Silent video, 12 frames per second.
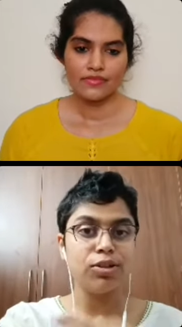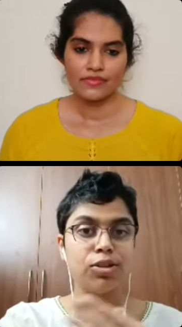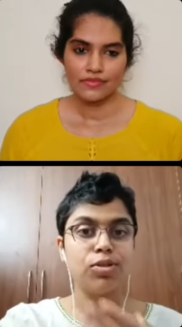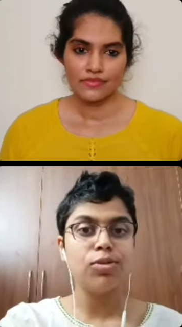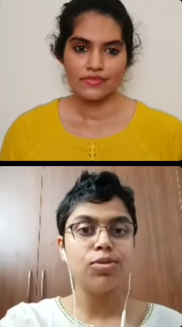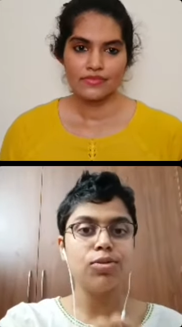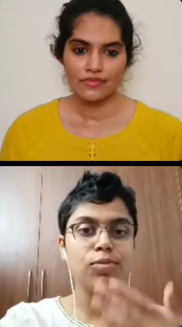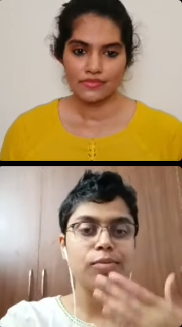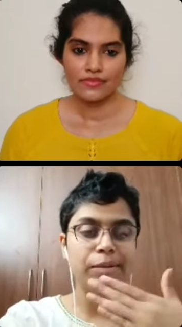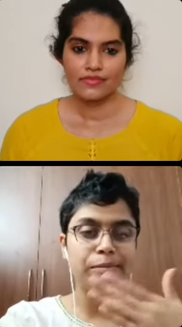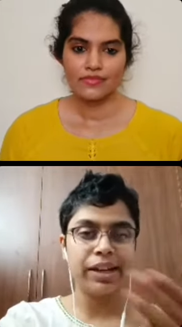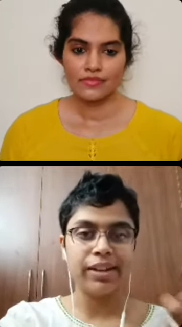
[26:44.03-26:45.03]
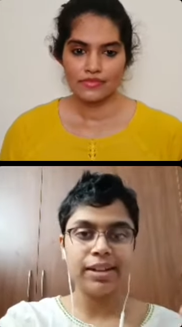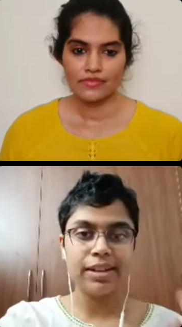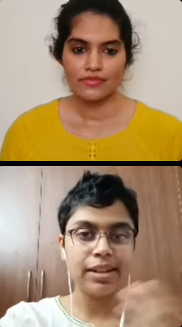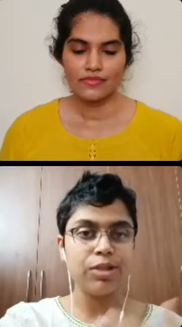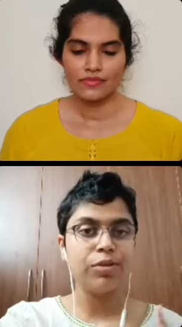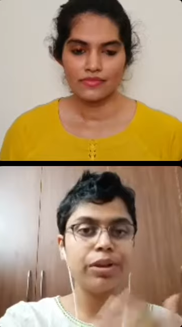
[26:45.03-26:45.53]
Speaker 1: through one
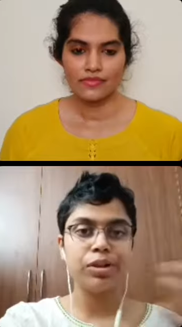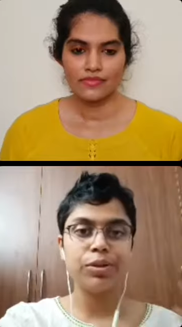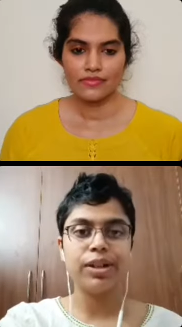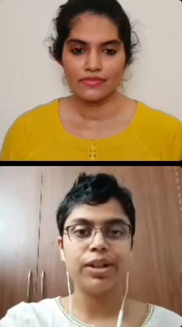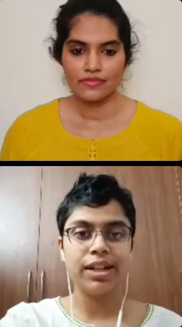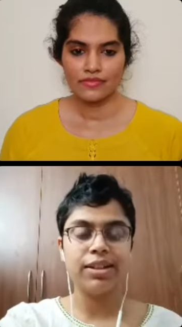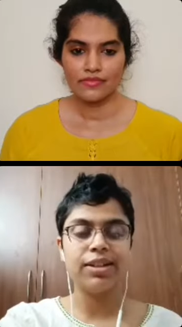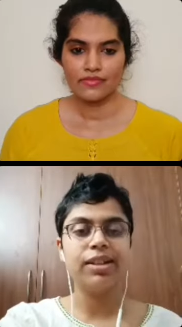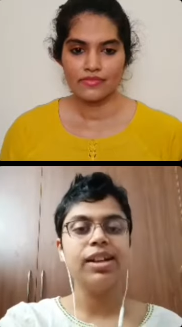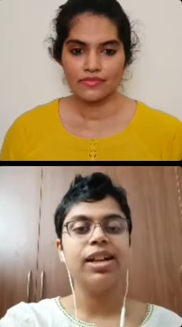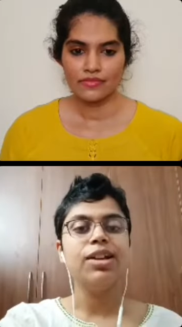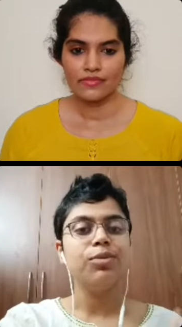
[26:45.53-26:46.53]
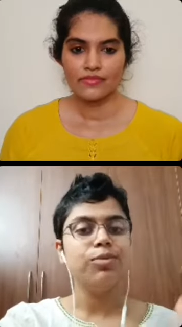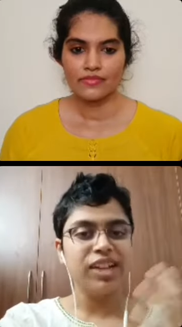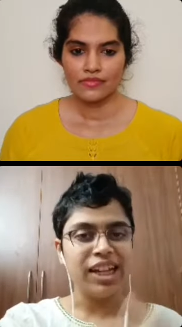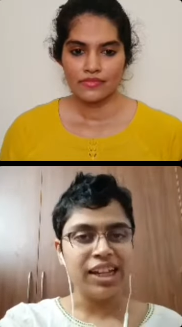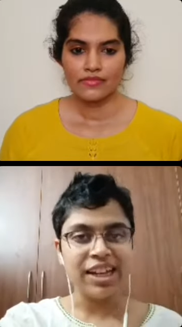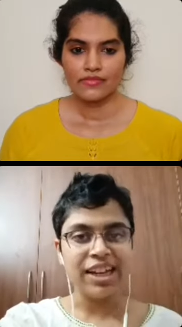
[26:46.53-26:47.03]
pregnancy, going through another,
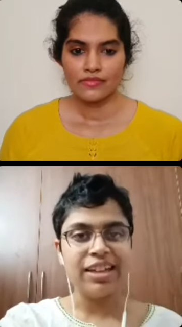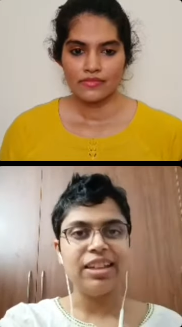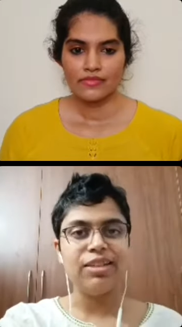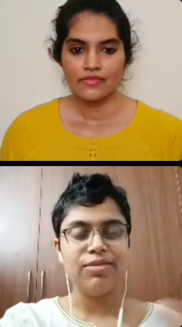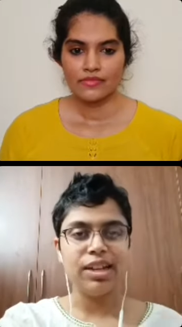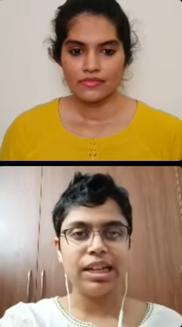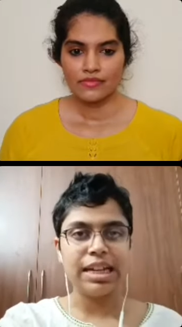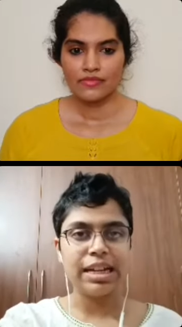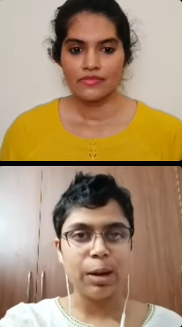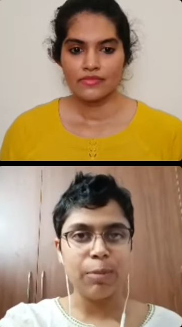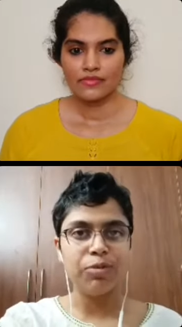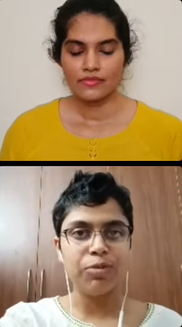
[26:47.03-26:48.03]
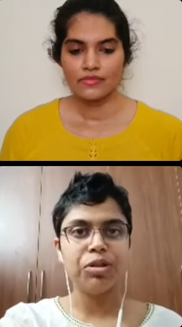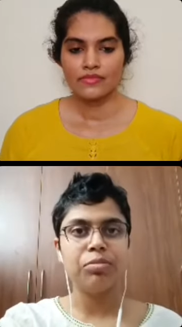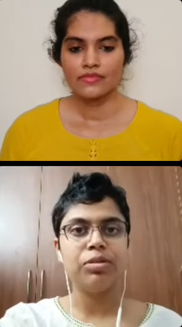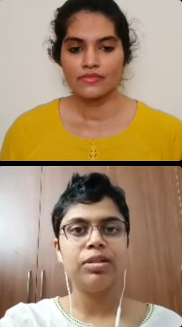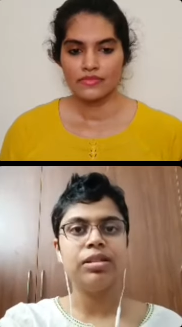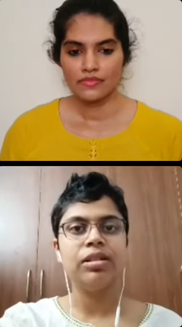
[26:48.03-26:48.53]
feeling healthy, feeling
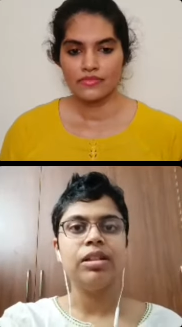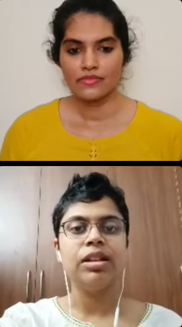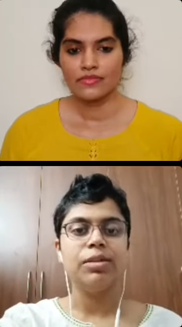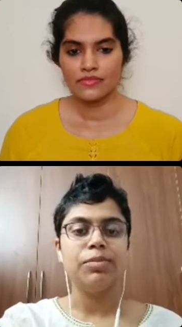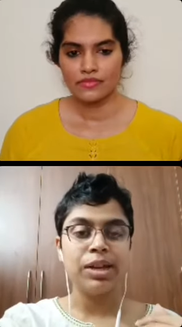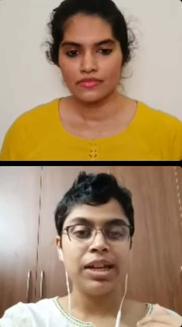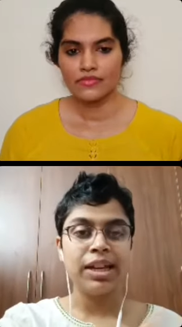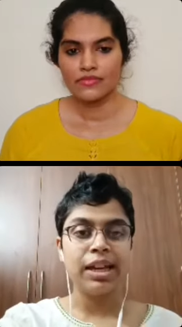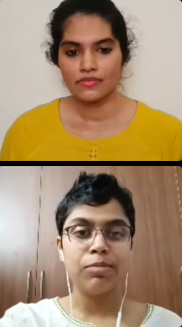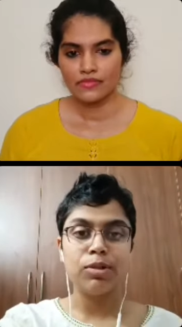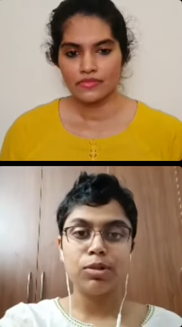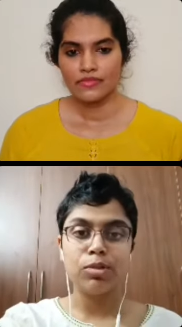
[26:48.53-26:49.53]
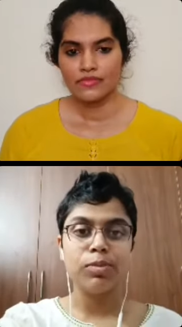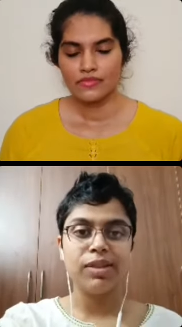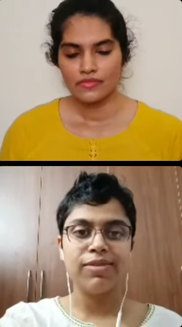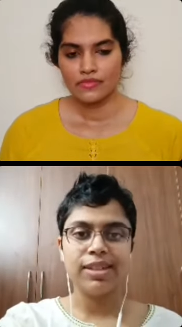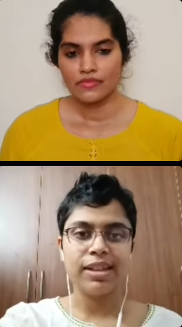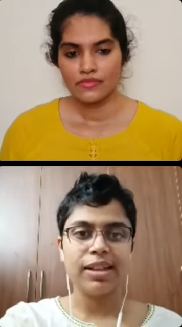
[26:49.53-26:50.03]
comfortable, being able to be
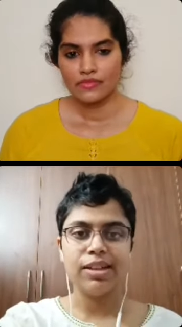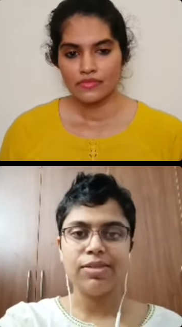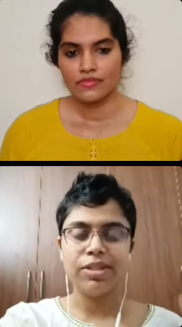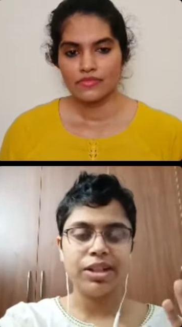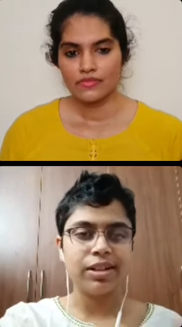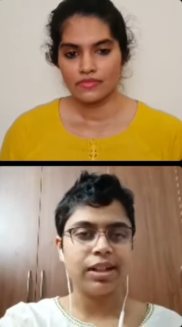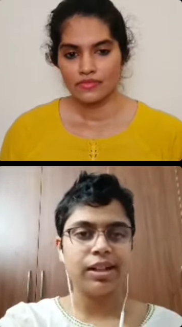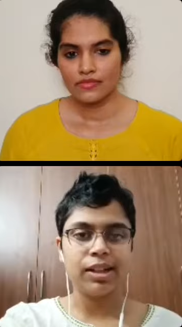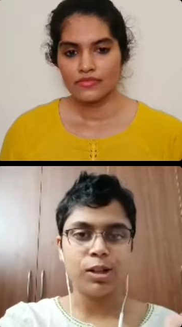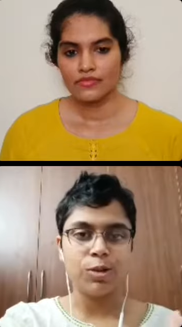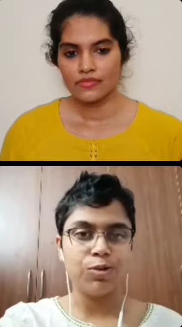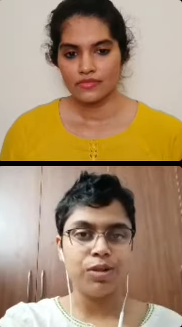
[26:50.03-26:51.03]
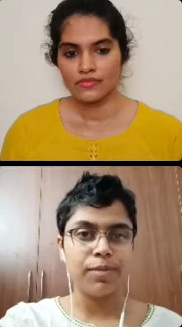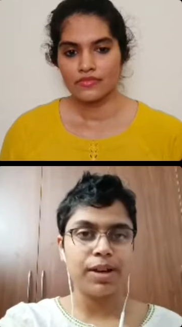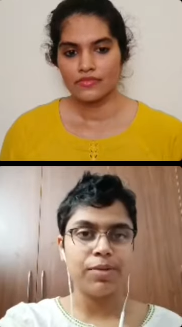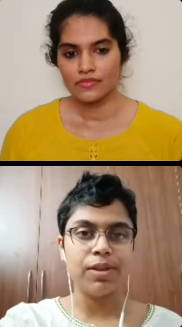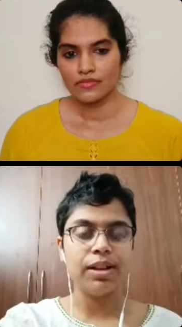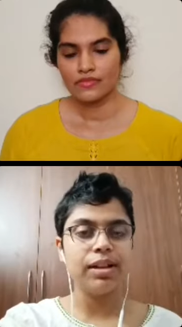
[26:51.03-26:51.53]
physically fit running around doing my
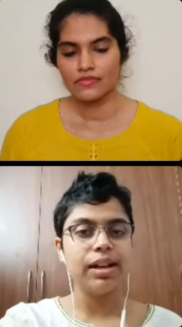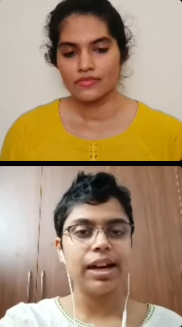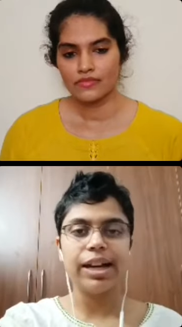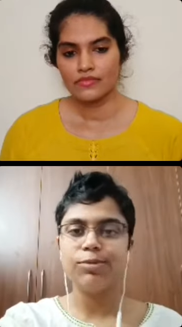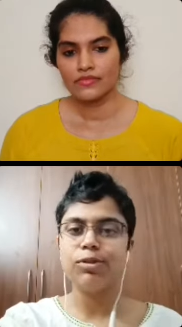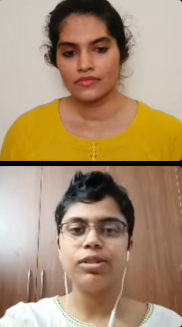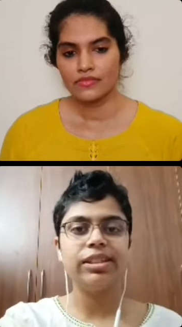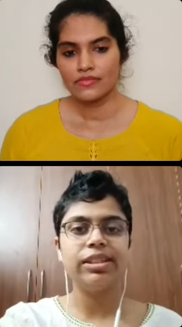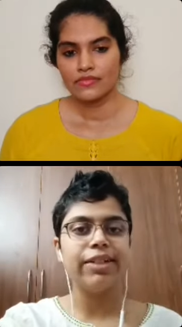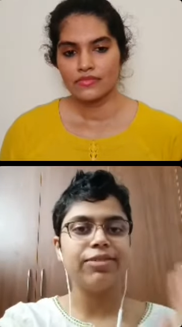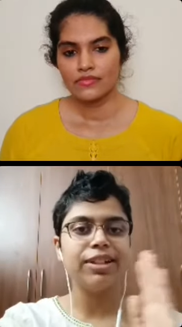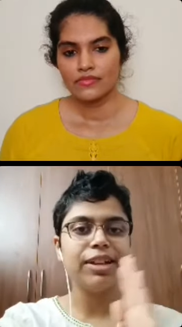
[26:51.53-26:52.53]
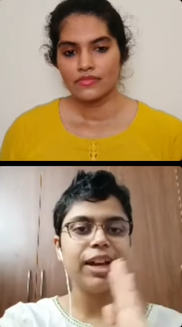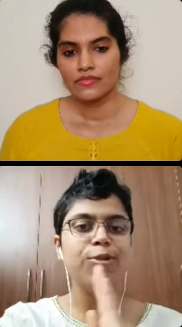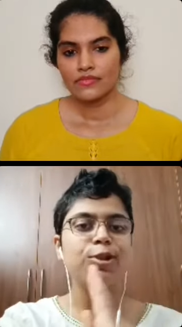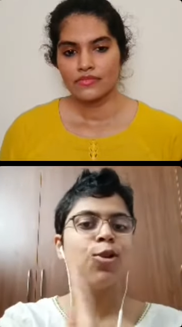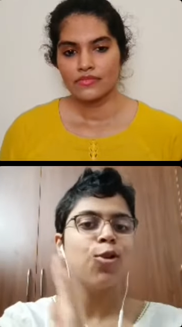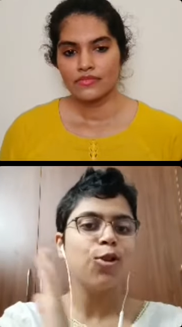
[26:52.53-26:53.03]
work i would definitely i
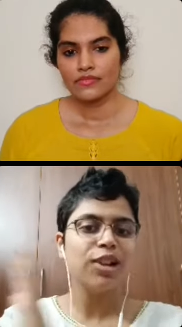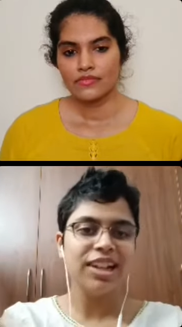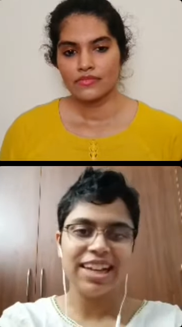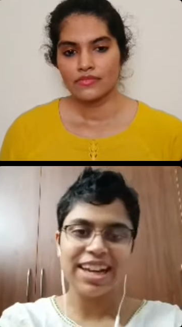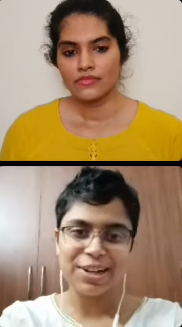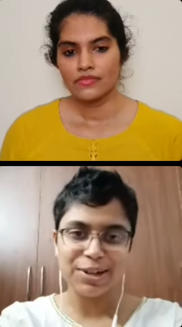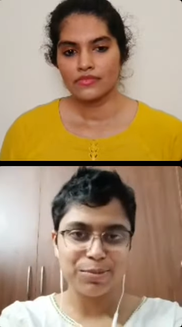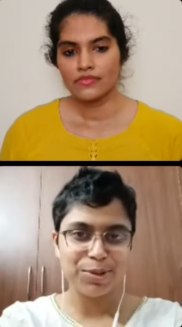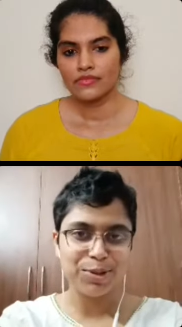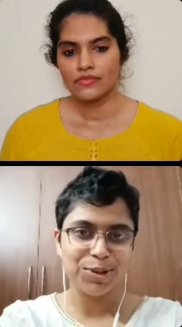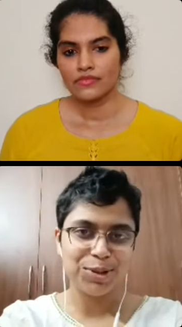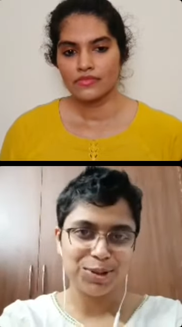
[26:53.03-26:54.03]
will wholly attribute